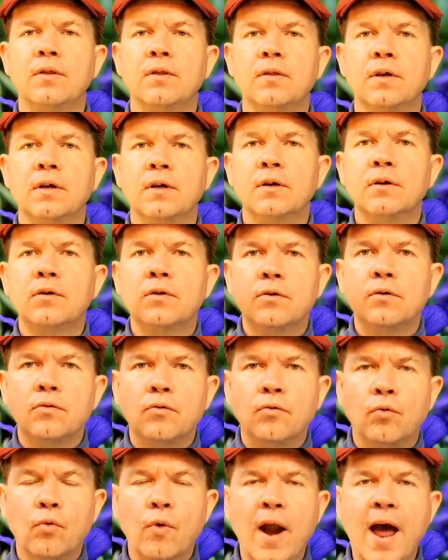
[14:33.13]
the
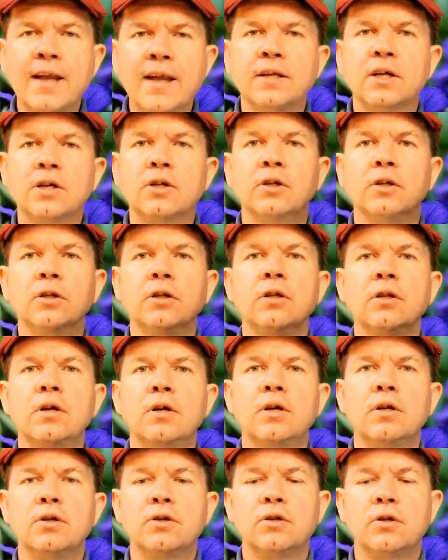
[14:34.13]
radical
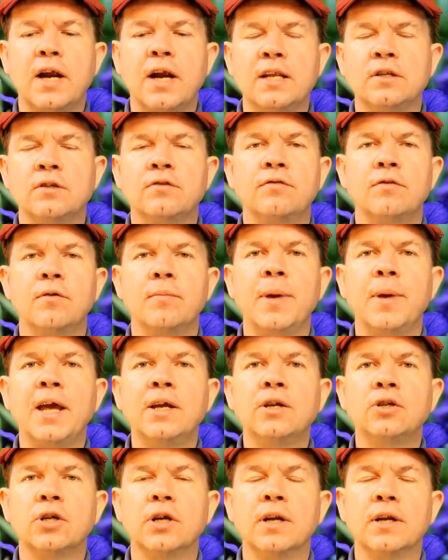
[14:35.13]

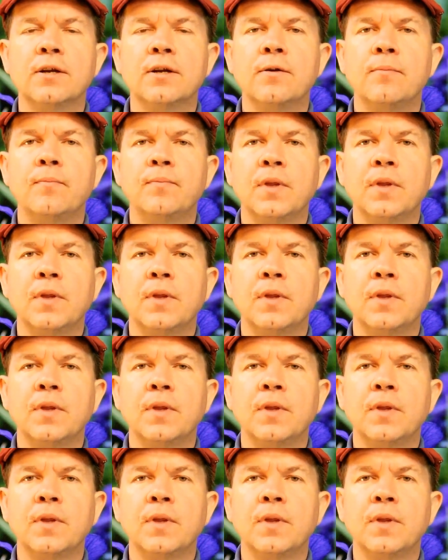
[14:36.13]
transformation